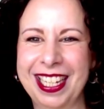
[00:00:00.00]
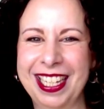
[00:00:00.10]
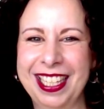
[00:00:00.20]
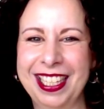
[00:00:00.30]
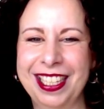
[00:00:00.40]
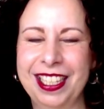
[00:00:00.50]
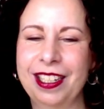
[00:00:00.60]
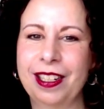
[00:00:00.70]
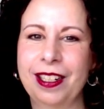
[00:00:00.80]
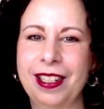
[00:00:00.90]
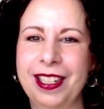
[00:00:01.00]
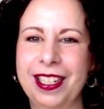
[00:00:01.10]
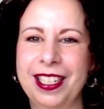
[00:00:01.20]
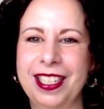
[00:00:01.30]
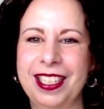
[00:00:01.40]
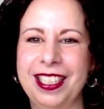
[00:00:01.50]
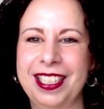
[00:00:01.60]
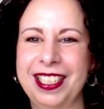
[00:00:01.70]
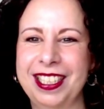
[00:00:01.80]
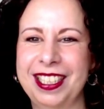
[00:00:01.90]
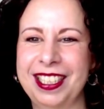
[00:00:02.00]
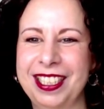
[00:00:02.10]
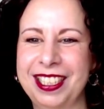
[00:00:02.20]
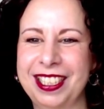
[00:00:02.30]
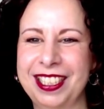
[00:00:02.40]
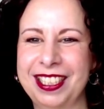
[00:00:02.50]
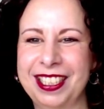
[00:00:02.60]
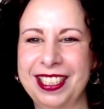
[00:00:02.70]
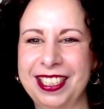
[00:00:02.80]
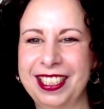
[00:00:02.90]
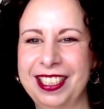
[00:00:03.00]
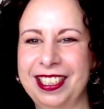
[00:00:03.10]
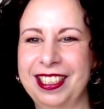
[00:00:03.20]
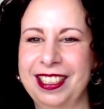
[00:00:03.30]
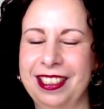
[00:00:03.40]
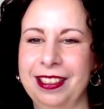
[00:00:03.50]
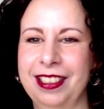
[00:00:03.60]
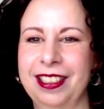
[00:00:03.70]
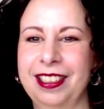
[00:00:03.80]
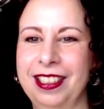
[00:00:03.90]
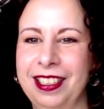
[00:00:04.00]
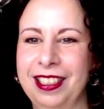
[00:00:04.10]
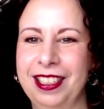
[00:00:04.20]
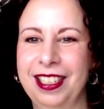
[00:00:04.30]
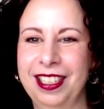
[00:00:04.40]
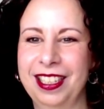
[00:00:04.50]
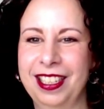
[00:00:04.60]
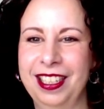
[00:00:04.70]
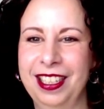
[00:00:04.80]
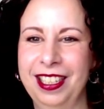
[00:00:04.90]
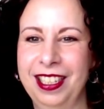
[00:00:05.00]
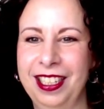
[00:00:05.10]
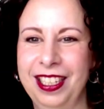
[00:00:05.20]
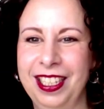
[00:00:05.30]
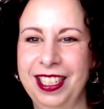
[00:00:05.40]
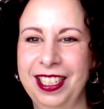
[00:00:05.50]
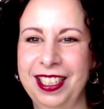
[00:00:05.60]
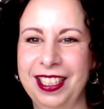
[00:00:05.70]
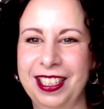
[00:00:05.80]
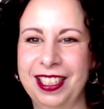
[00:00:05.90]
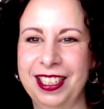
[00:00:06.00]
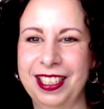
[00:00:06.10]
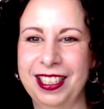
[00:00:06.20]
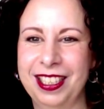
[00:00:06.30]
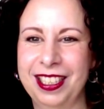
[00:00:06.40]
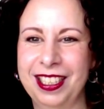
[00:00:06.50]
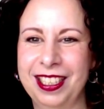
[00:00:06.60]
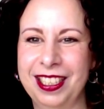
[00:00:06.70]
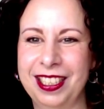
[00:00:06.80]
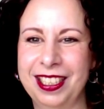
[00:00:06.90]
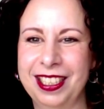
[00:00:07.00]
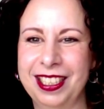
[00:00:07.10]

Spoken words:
The person shown says nothing.